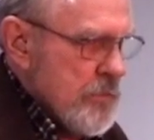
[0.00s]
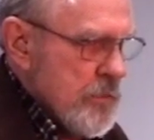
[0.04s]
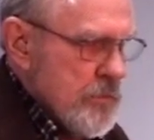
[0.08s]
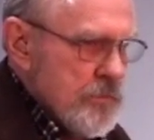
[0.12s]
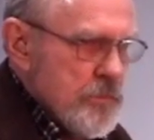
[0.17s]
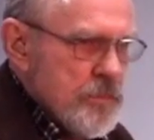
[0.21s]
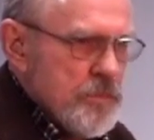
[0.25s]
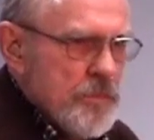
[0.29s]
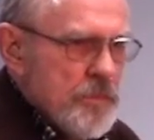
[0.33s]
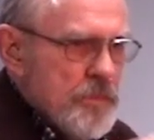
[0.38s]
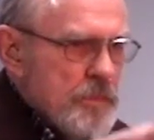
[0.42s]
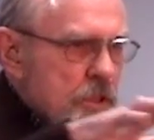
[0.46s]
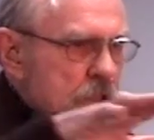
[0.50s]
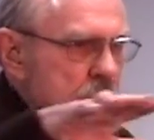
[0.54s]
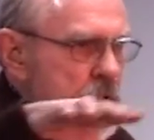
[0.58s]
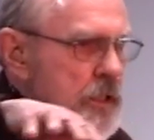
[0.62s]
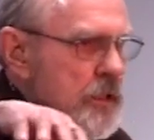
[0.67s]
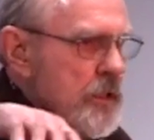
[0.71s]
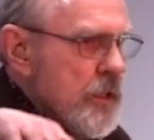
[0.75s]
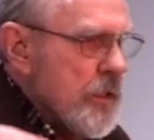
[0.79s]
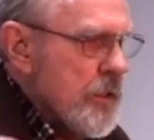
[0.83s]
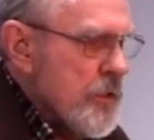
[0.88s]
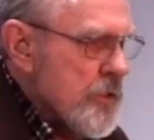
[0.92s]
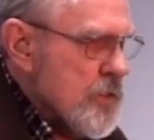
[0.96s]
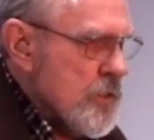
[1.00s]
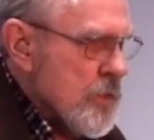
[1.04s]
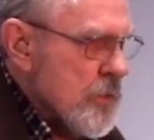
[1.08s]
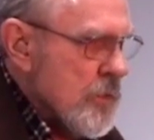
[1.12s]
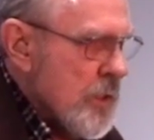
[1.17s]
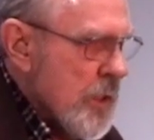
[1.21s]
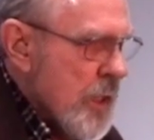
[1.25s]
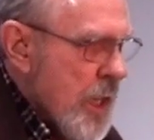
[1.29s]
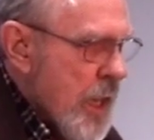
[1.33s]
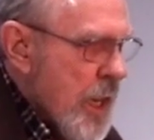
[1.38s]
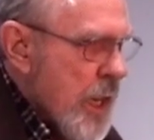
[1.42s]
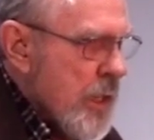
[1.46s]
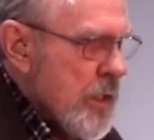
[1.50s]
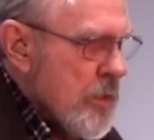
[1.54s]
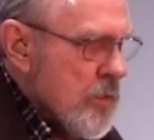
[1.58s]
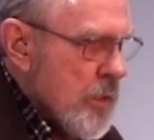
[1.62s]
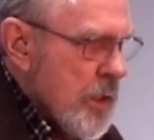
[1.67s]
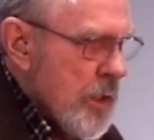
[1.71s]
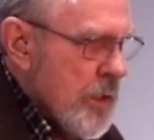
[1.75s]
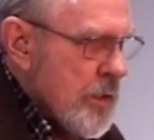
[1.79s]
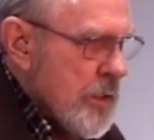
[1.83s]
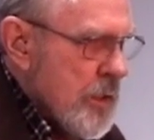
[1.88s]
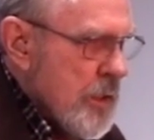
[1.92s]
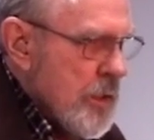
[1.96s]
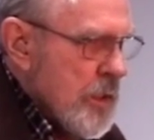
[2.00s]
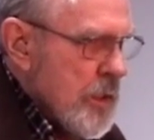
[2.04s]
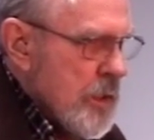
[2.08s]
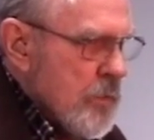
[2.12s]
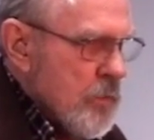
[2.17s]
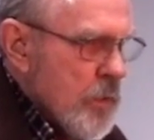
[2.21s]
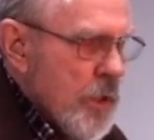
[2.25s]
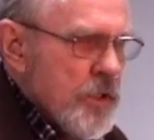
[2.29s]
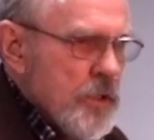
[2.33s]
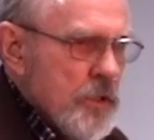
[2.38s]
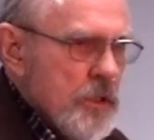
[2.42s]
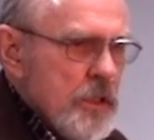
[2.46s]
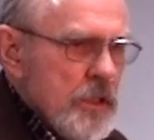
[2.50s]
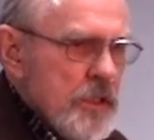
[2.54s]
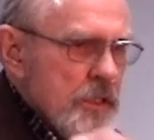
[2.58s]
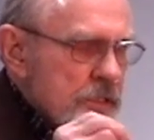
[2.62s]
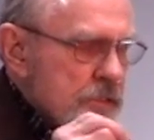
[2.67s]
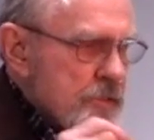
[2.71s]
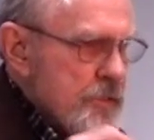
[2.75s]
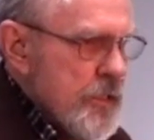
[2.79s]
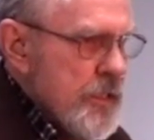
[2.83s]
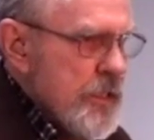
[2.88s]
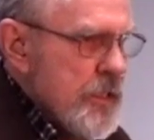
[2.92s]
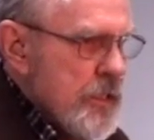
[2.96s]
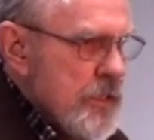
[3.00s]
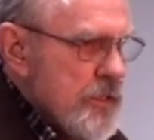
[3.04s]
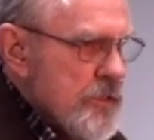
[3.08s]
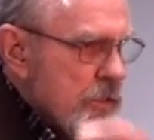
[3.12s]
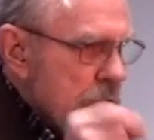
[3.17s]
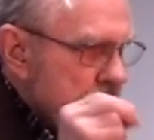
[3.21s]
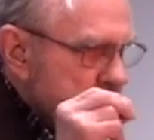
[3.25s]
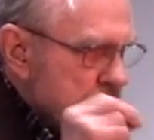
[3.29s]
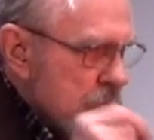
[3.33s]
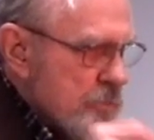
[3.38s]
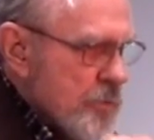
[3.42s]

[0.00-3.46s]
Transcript: and particularly true in Iowa, what you're going to see is that